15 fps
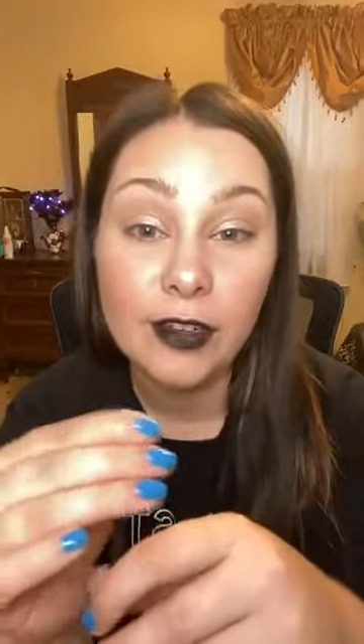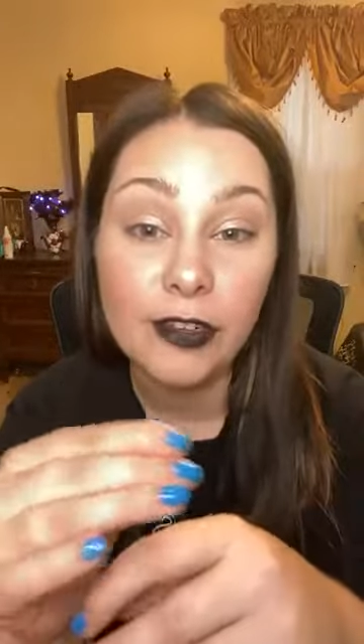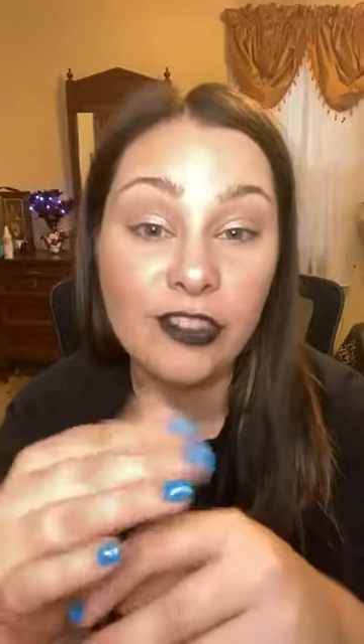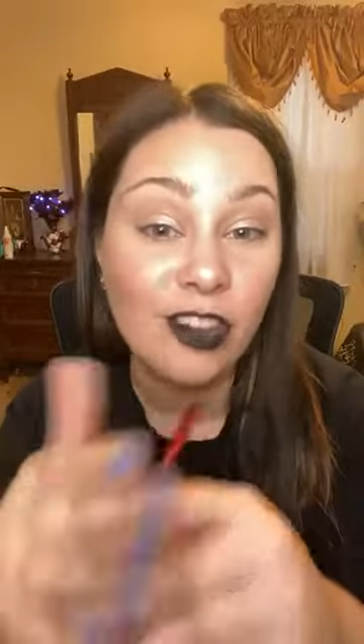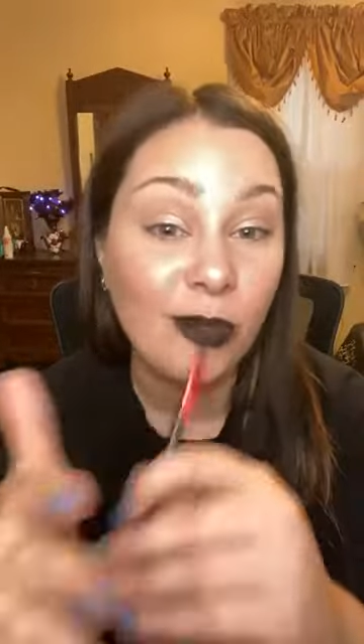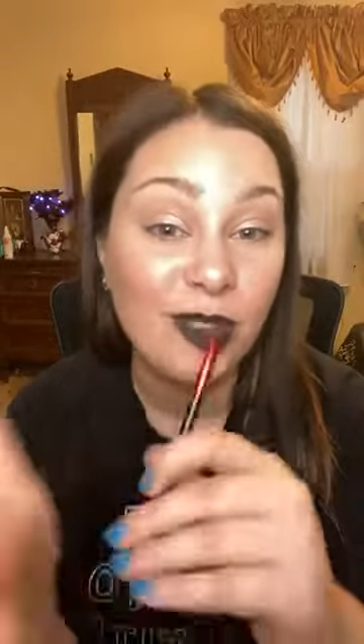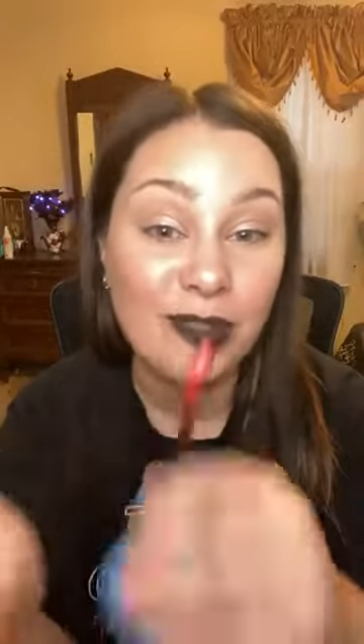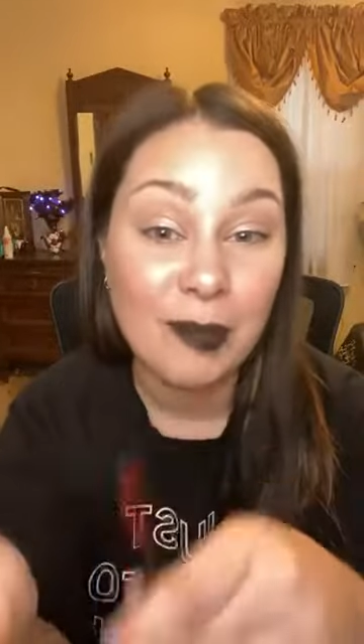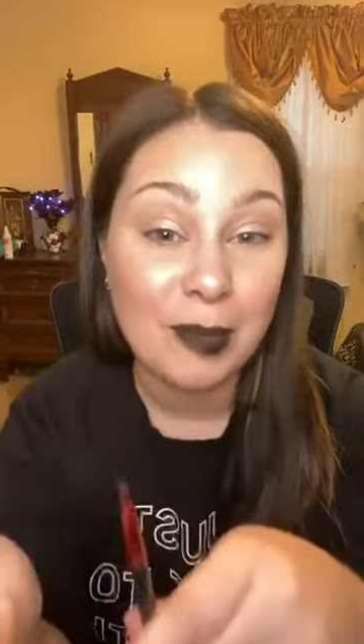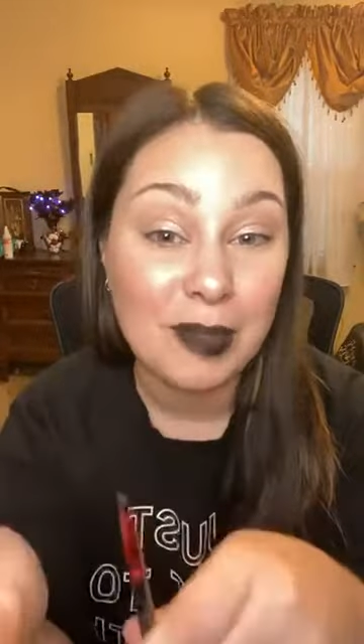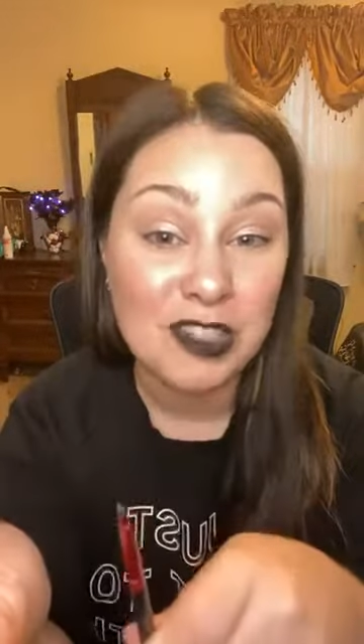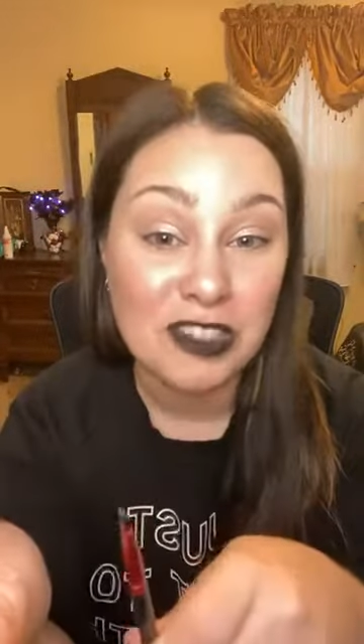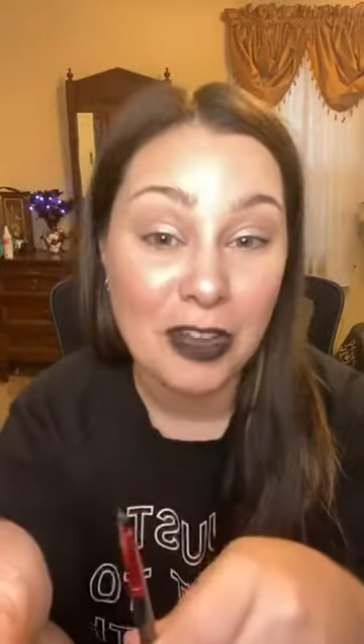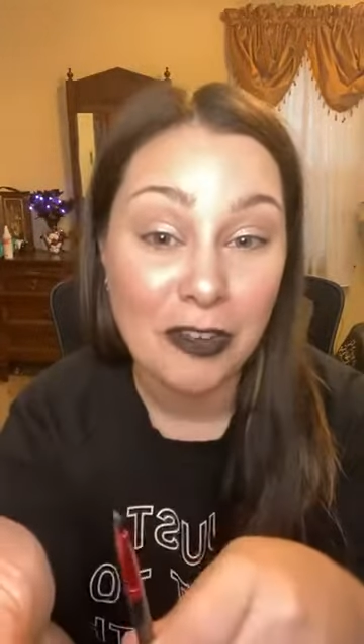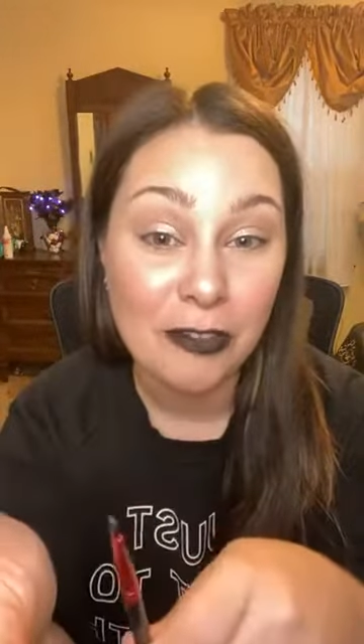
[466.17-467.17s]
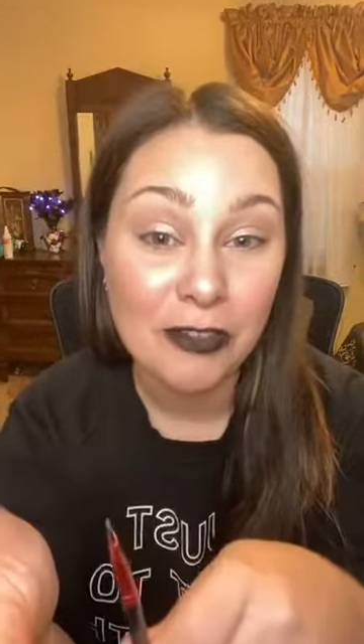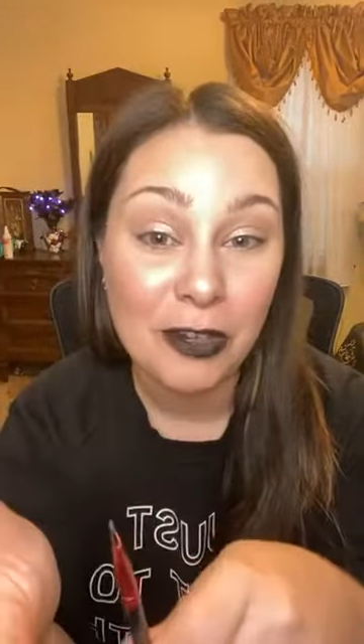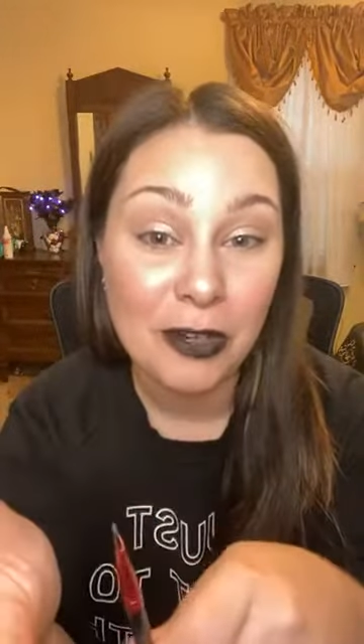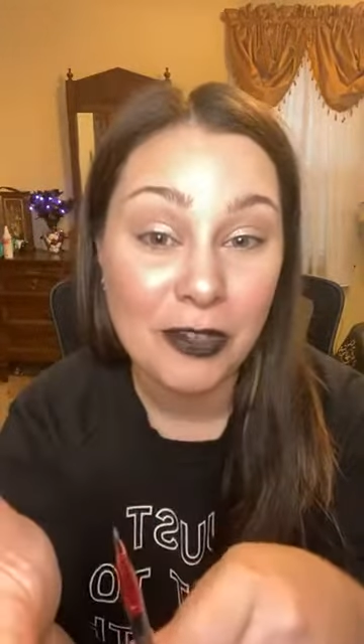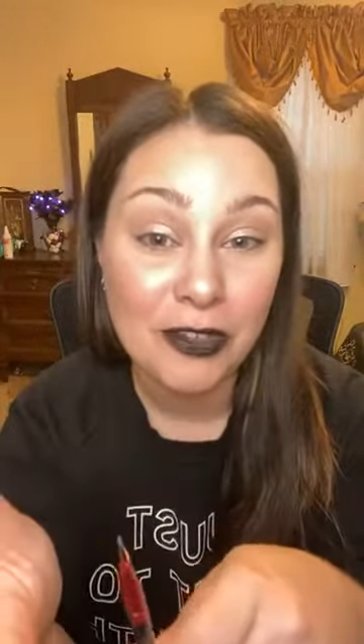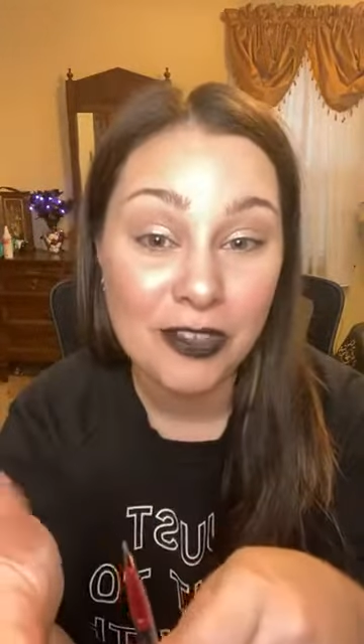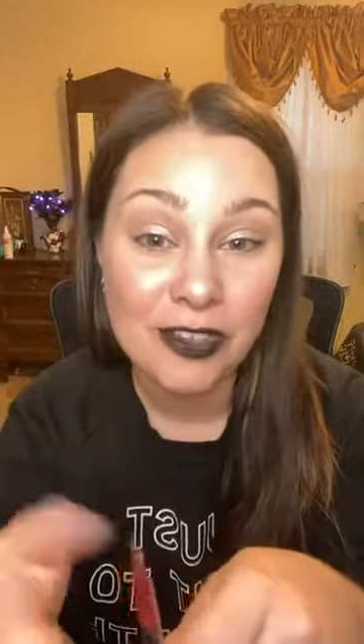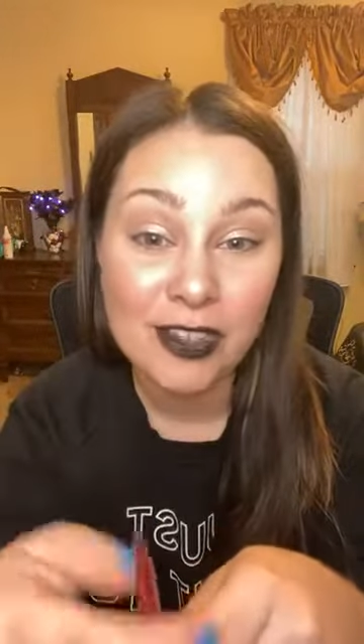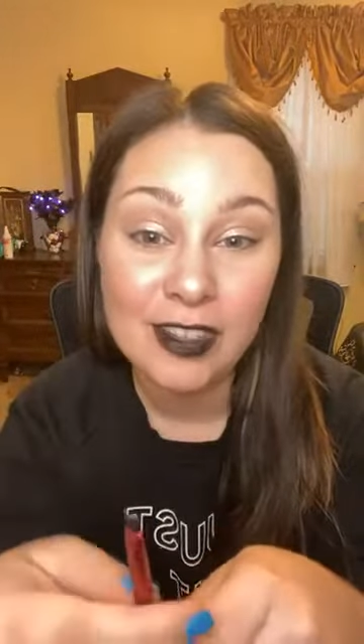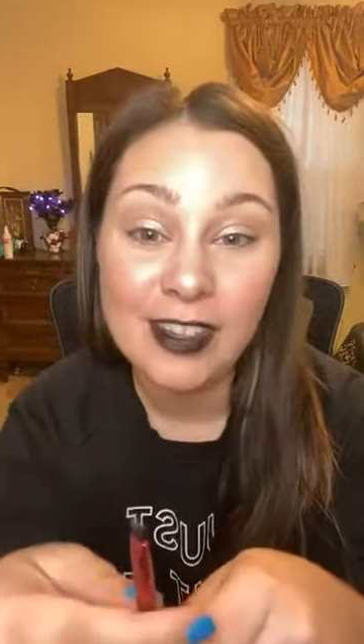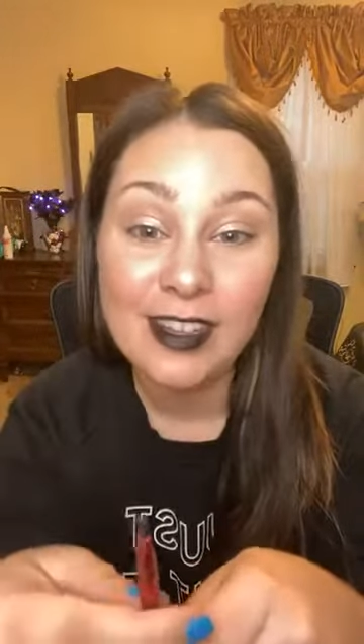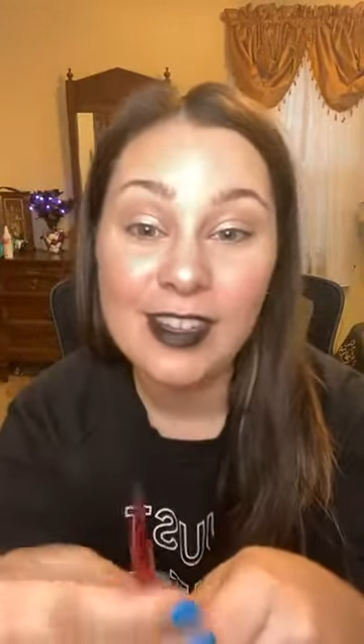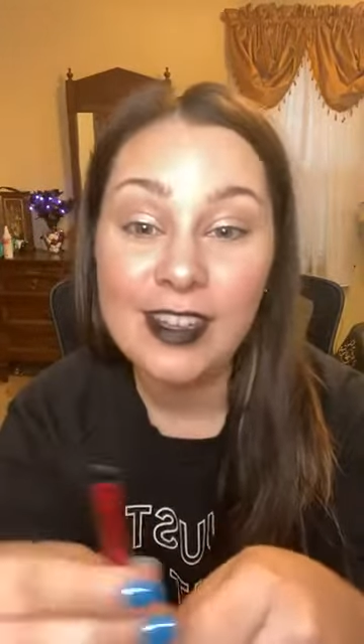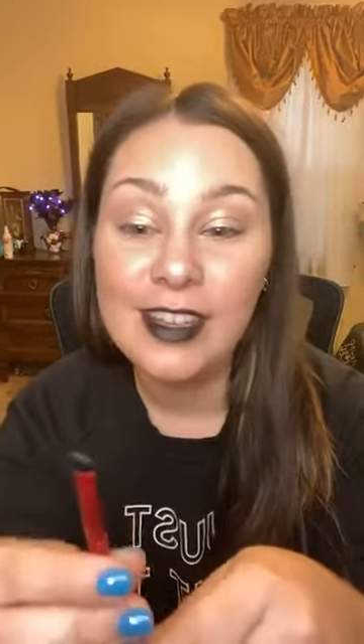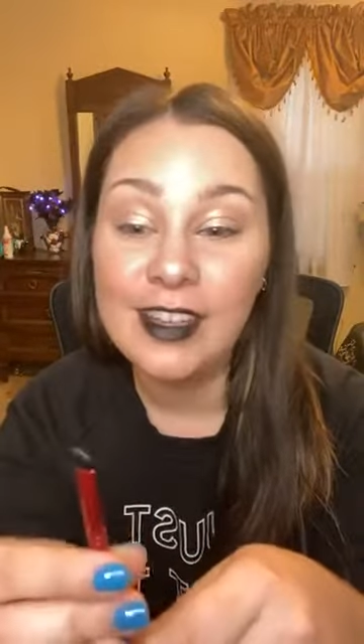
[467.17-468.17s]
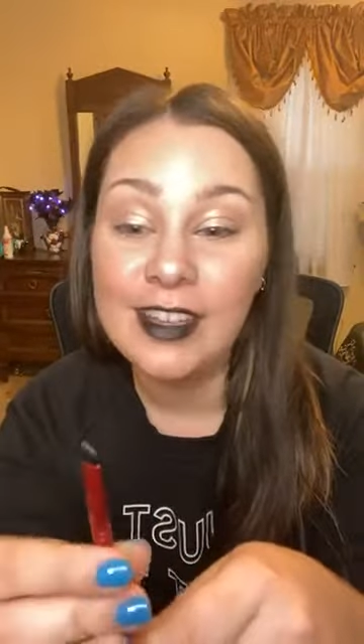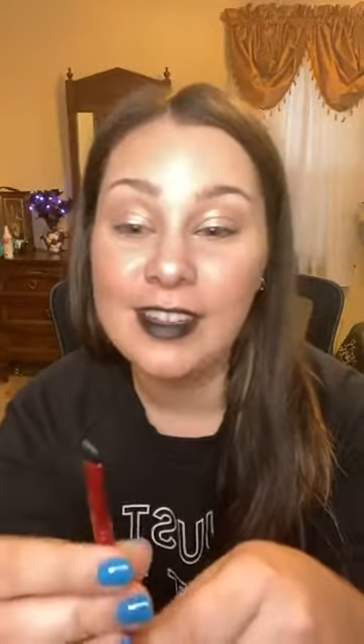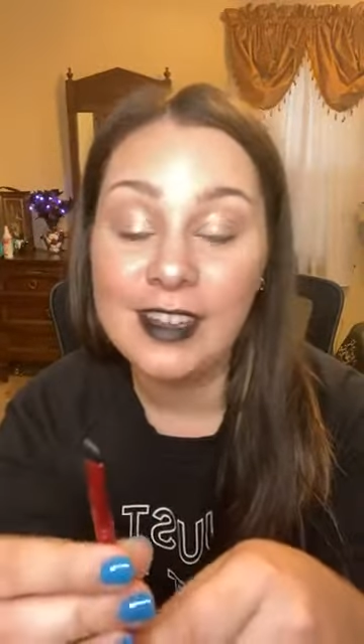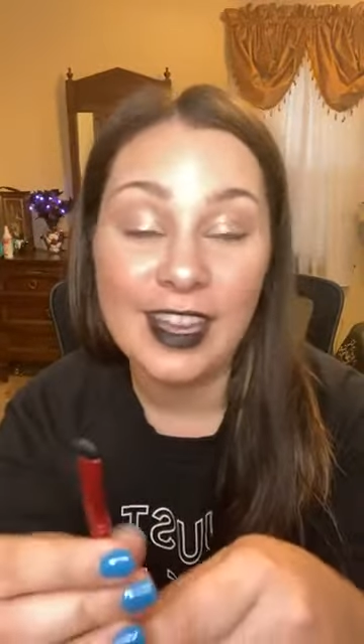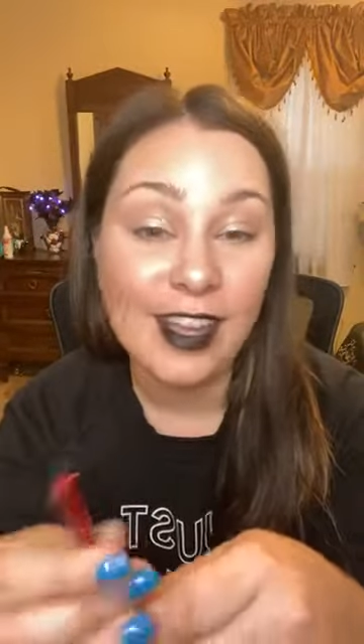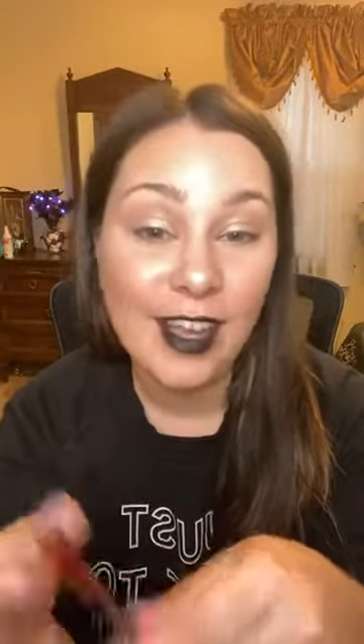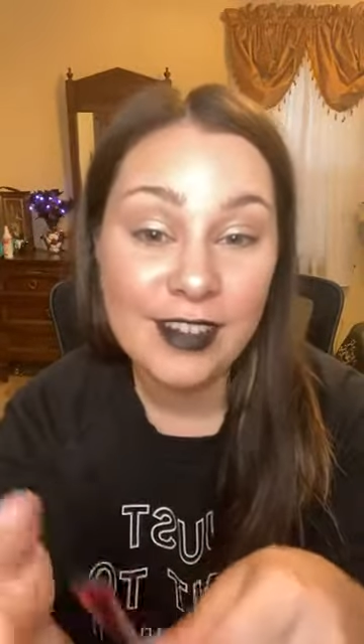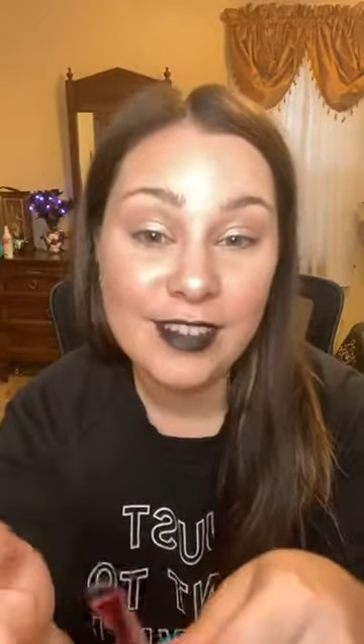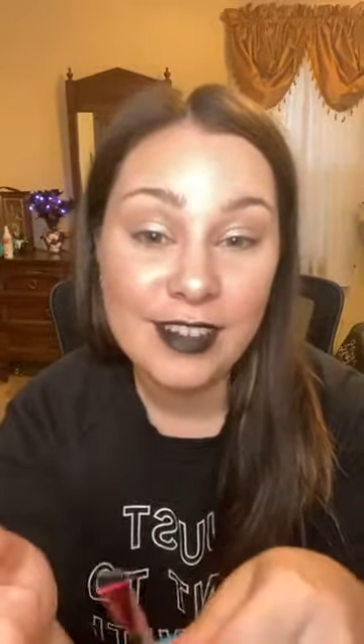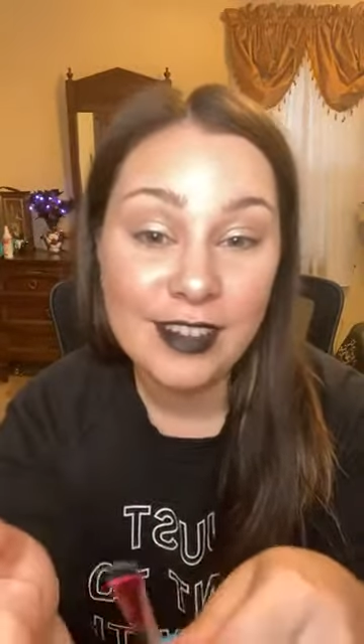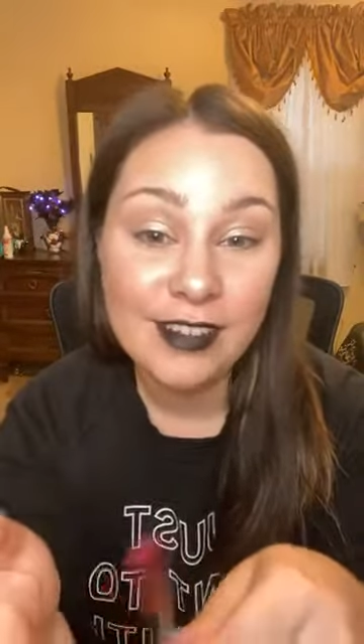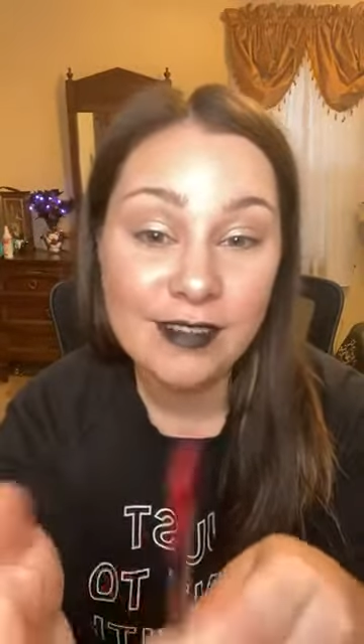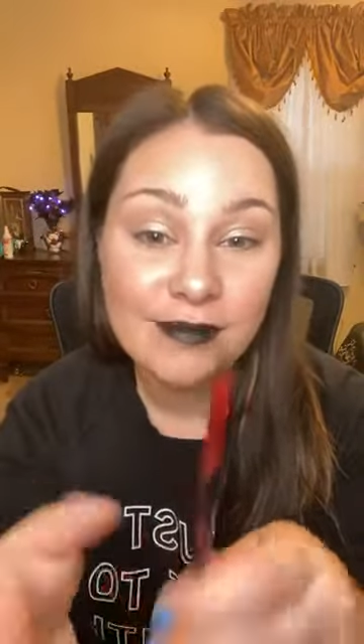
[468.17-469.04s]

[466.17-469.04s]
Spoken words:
start with maybe gel first, like I did.